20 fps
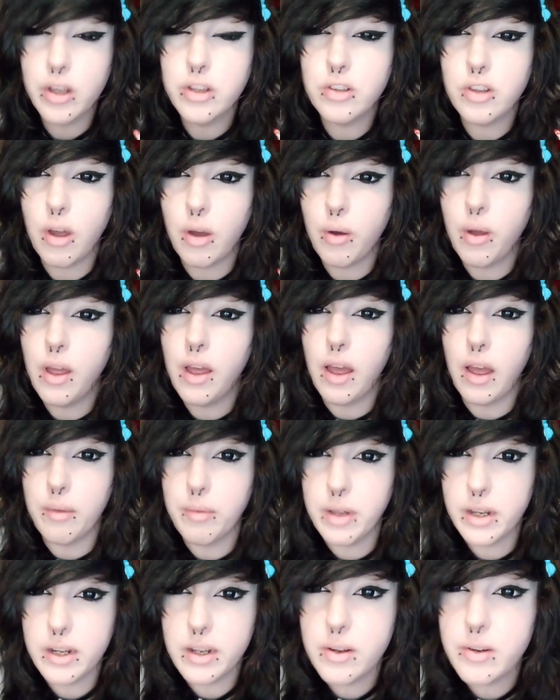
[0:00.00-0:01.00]
So
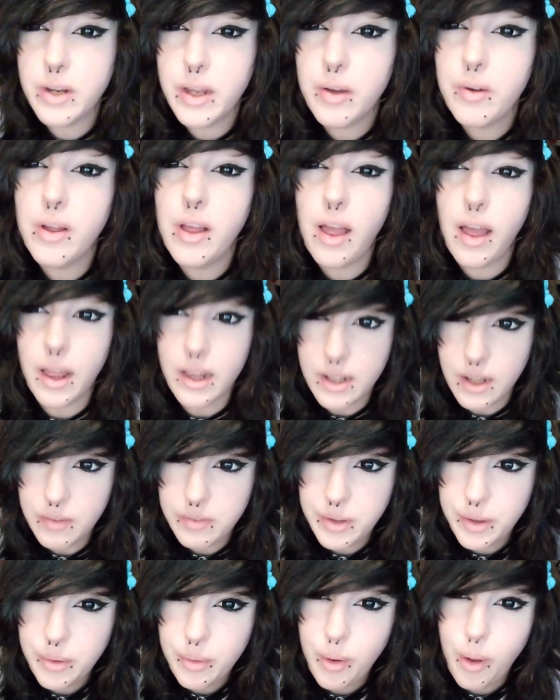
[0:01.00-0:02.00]
I'm gonna go now. I
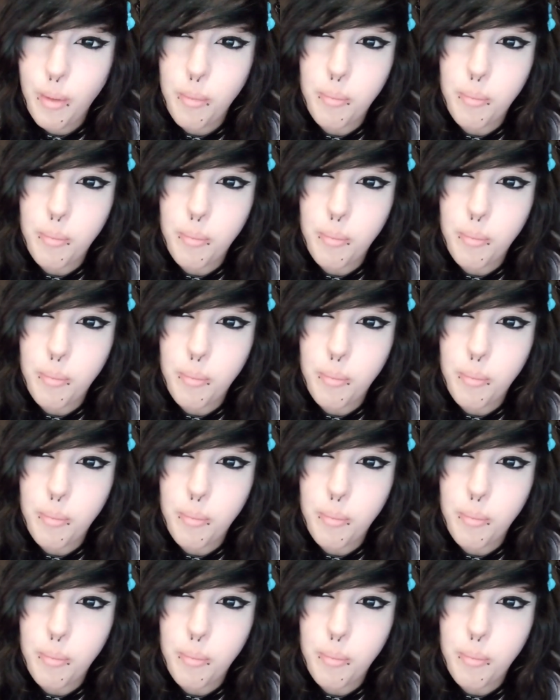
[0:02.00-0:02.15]
love you.